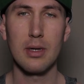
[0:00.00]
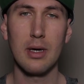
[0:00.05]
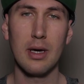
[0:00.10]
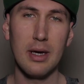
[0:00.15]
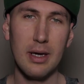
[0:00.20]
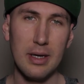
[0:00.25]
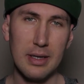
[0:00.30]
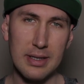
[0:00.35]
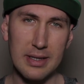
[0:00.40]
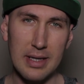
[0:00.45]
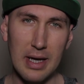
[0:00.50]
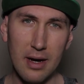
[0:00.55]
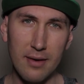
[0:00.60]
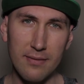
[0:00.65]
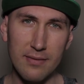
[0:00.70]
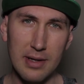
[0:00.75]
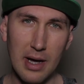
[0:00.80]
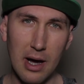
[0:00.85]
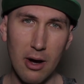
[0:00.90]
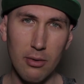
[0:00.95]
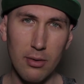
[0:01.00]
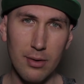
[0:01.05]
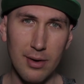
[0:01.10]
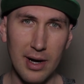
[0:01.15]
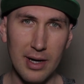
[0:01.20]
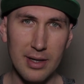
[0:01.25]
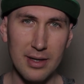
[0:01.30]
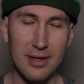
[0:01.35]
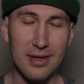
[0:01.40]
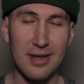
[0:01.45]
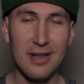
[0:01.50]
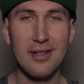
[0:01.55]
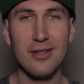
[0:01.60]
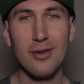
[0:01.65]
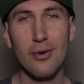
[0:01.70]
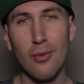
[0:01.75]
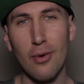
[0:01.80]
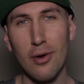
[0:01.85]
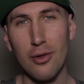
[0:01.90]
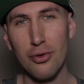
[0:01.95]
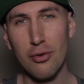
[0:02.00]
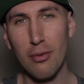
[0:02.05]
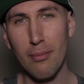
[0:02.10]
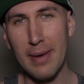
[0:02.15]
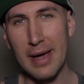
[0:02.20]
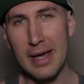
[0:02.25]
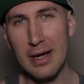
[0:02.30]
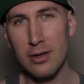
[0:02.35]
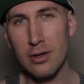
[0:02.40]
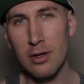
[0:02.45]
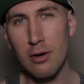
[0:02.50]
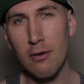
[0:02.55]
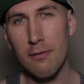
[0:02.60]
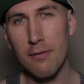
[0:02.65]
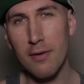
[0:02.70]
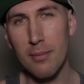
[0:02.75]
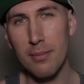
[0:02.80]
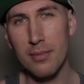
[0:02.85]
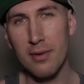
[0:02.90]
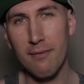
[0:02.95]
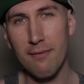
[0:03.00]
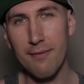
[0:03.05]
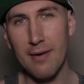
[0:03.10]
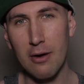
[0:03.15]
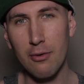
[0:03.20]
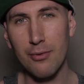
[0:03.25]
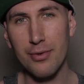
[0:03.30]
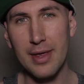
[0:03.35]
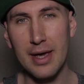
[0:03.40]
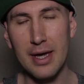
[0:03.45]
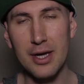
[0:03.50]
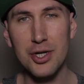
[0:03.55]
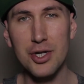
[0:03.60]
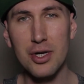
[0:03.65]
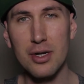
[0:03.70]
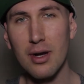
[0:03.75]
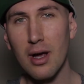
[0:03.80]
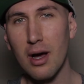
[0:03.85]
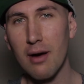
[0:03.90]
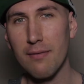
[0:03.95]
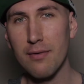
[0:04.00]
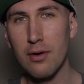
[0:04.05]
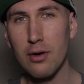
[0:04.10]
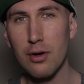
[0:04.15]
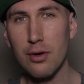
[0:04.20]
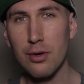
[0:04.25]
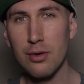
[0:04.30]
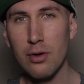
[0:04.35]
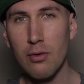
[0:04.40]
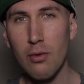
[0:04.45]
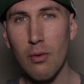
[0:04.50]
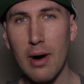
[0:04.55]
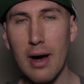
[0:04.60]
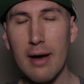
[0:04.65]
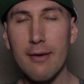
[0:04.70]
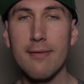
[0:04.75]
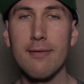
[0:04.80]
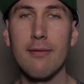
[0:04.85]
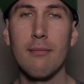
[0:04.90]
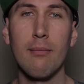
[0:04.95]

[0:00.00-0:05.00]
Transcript: Instead of downgrading it, you want to make NoFap the foundation of your new life